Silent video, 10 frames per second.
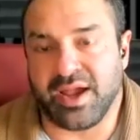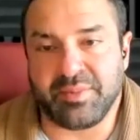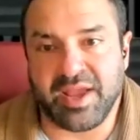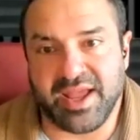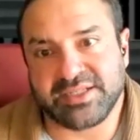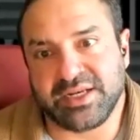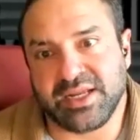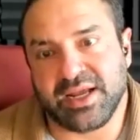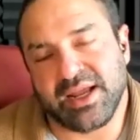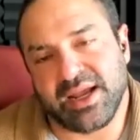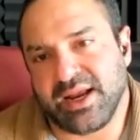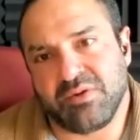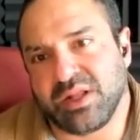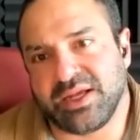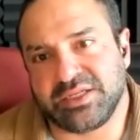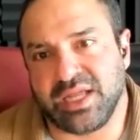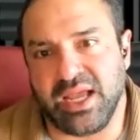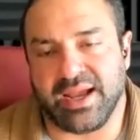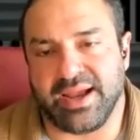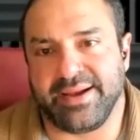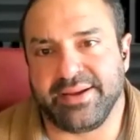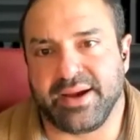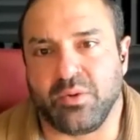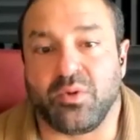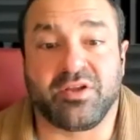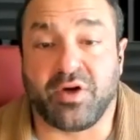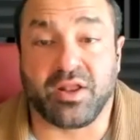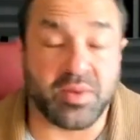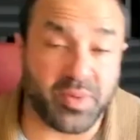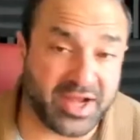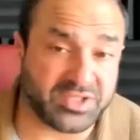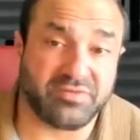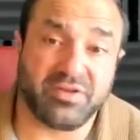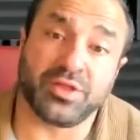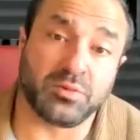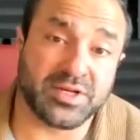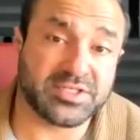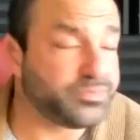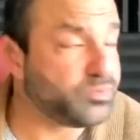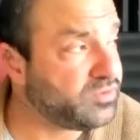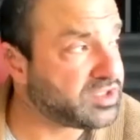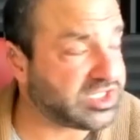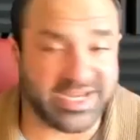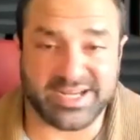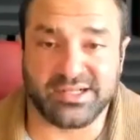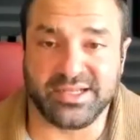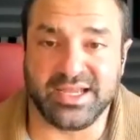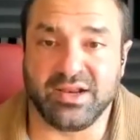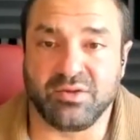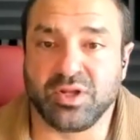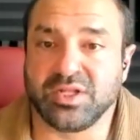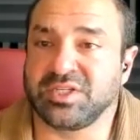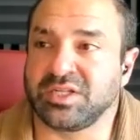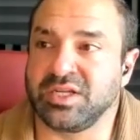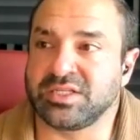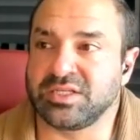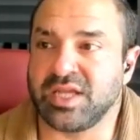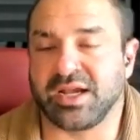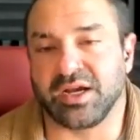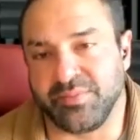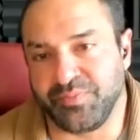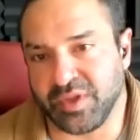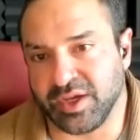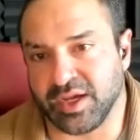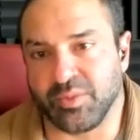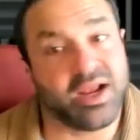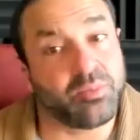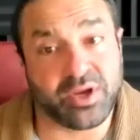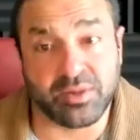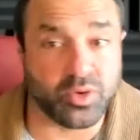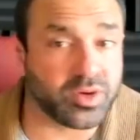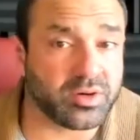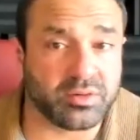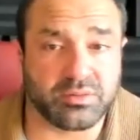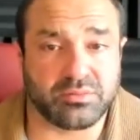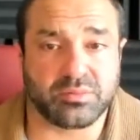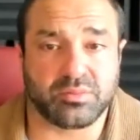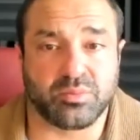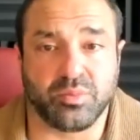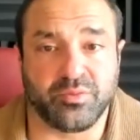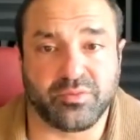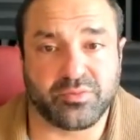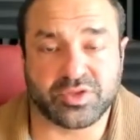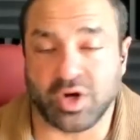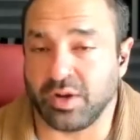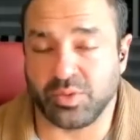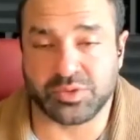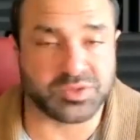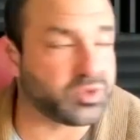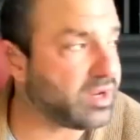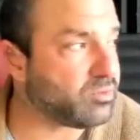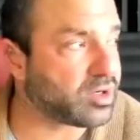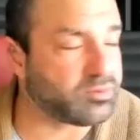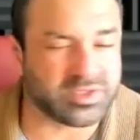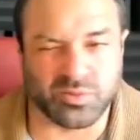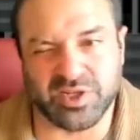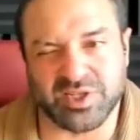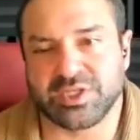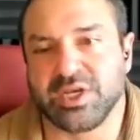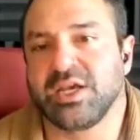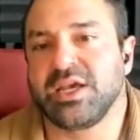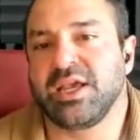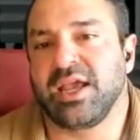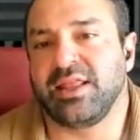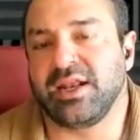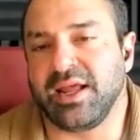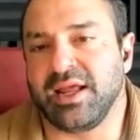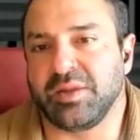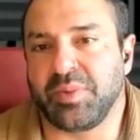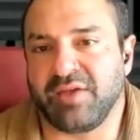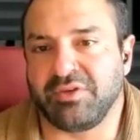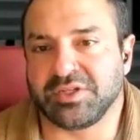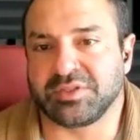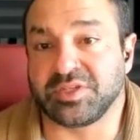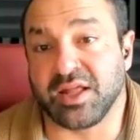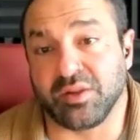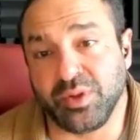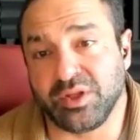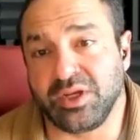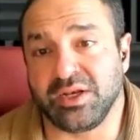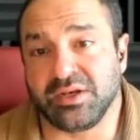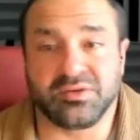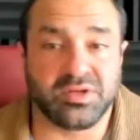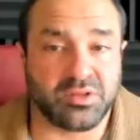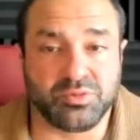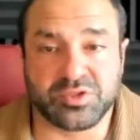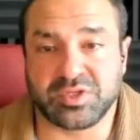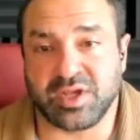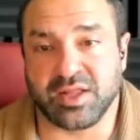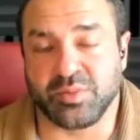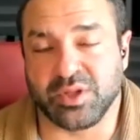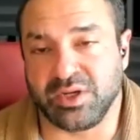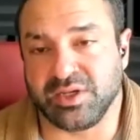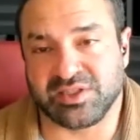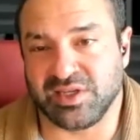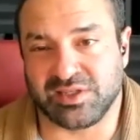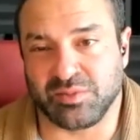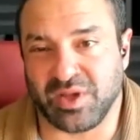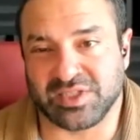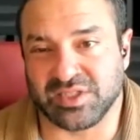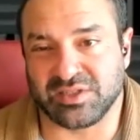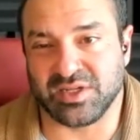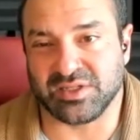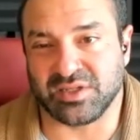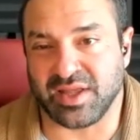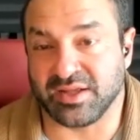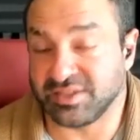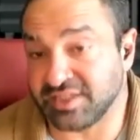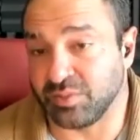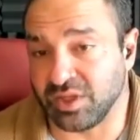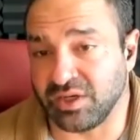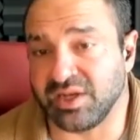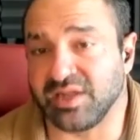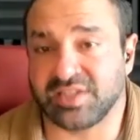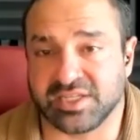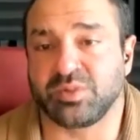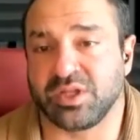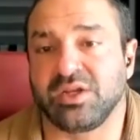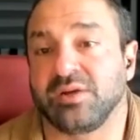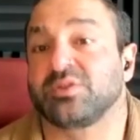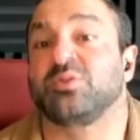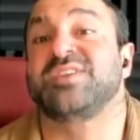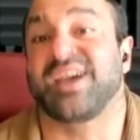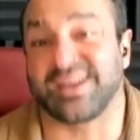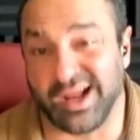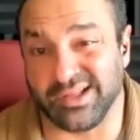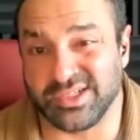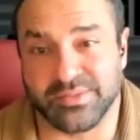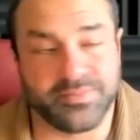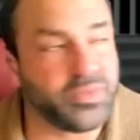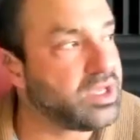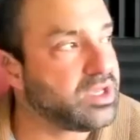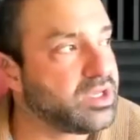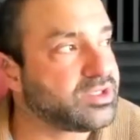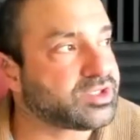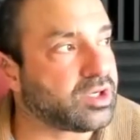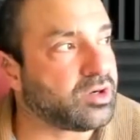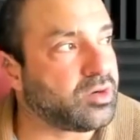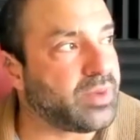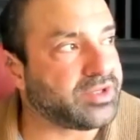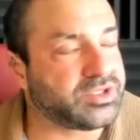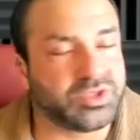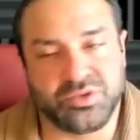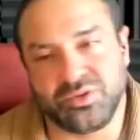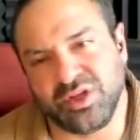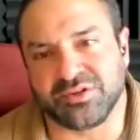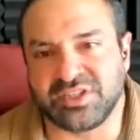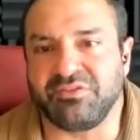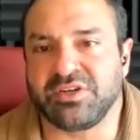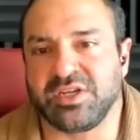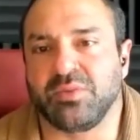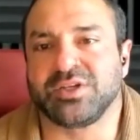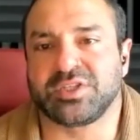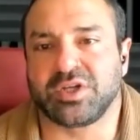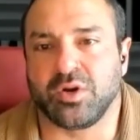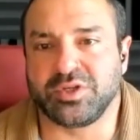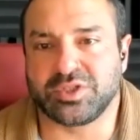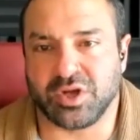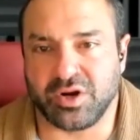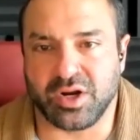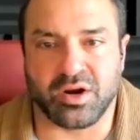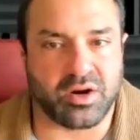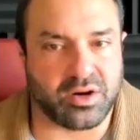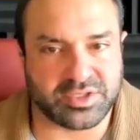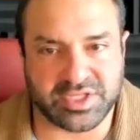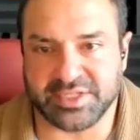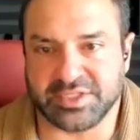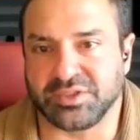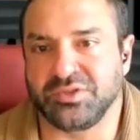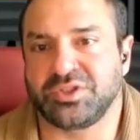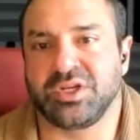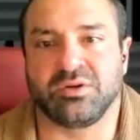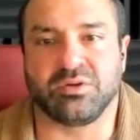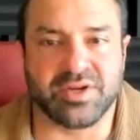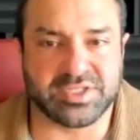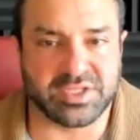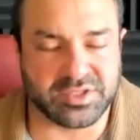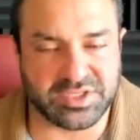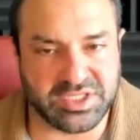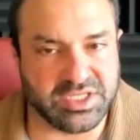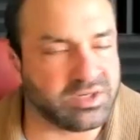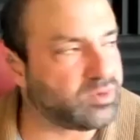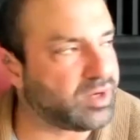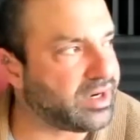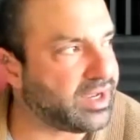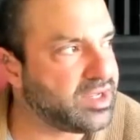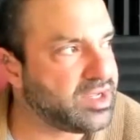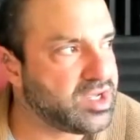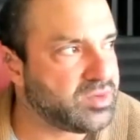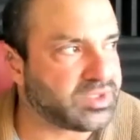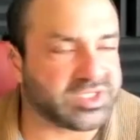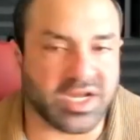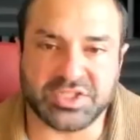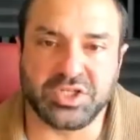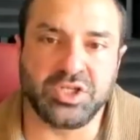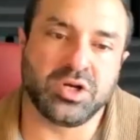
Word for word: I had my exit, and I realized, hey, I want to follow my passion of health and wellness. Moved to Seattle, and realistically, it's a tech hub. We had a brick and mortar startup, which was great, working with some REITs, and then it ended up having some scalability. And through scalability, it's the best is accessibility, and accessibility comes through technology. So about 17 months ago, we started our SaaS solution. We're raising our seed and whatnot. But Sasha,